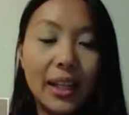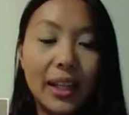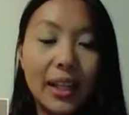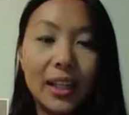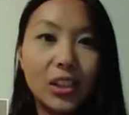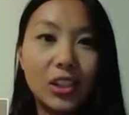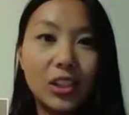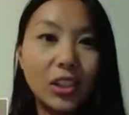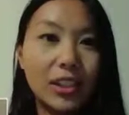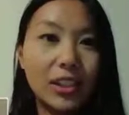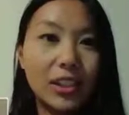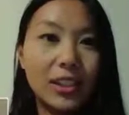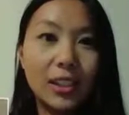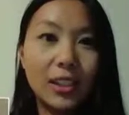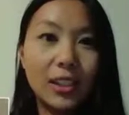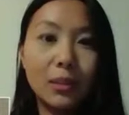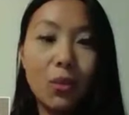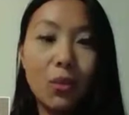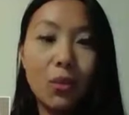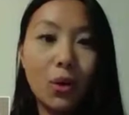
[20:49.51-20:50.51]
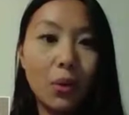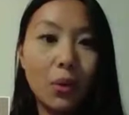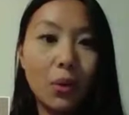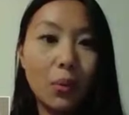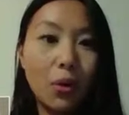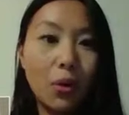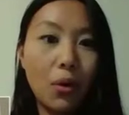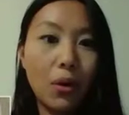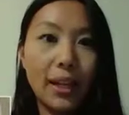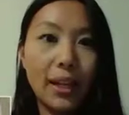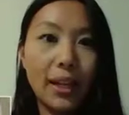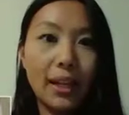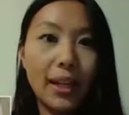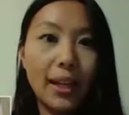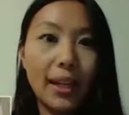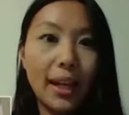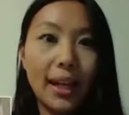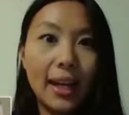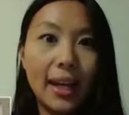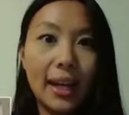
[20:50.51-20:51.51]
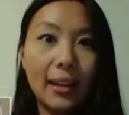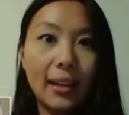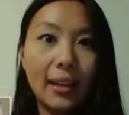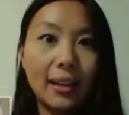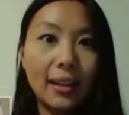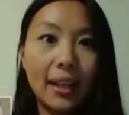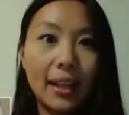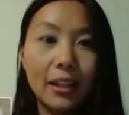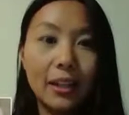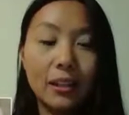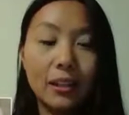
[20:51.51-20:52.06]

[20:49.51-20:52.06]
it's more rewarding than anything.